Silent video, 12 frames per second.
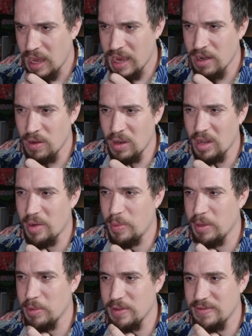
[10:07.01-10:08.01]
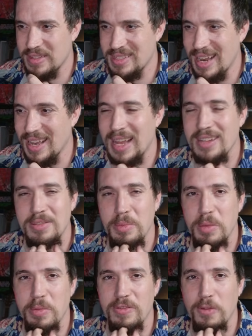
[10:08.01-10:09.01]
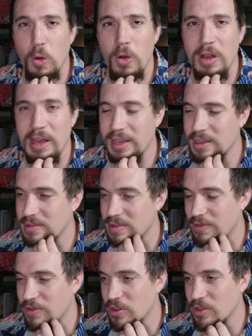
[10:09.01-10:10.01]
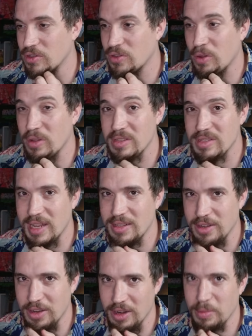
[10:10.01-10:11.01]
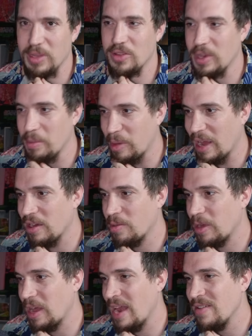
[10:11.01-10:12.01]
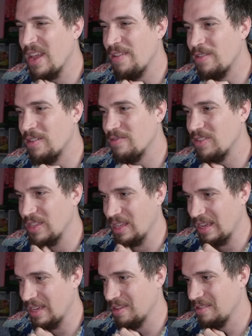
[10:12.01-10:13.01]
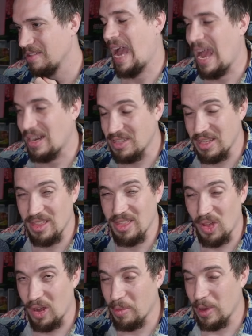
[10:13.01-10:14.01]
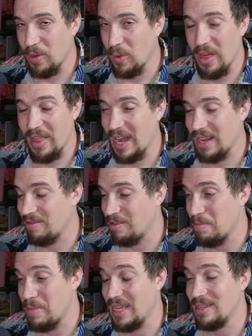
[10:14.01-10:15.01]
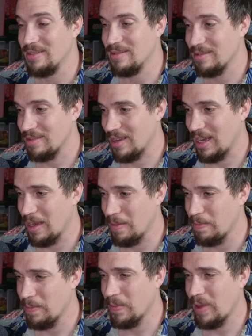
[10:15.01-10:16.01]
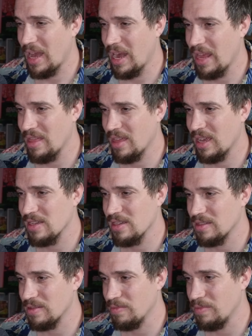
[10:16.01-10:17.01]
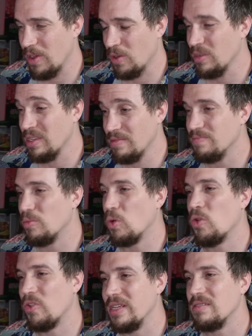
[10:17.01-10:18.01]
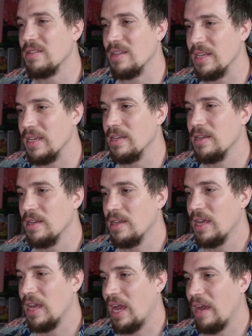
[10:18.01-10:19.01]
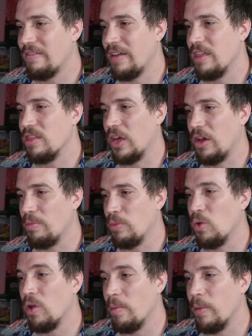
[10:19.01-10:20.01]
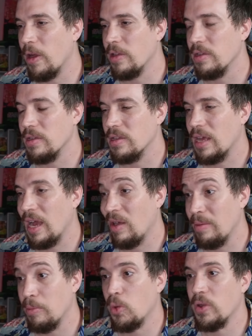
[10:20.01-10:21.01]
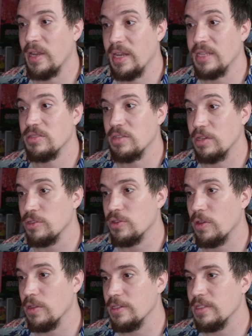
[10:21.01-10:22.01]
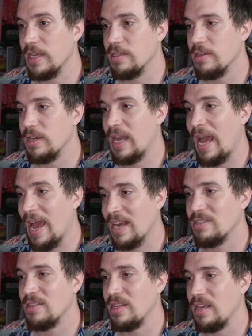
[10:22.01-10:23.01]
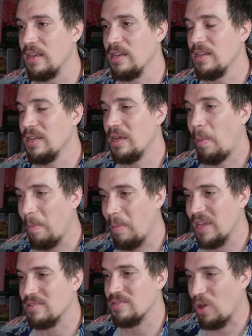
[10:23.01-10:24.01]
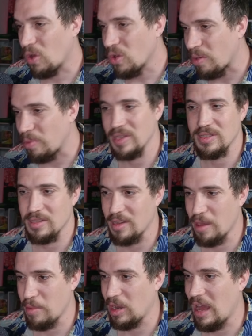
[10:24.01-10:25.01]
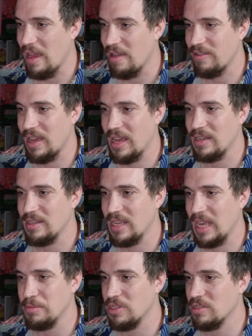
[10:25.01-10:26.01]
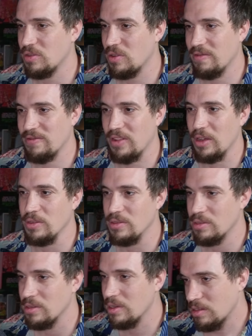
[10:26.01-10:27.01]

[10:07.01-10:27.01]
I know a lot of people have said that to me before, like if you control the center, you're going to be doing better, but I never really like actually thought about what that even means. And I think only more recently have I thought more about how important it is to control the center. It actually makes all your pieces come alive and the game just sort of flows.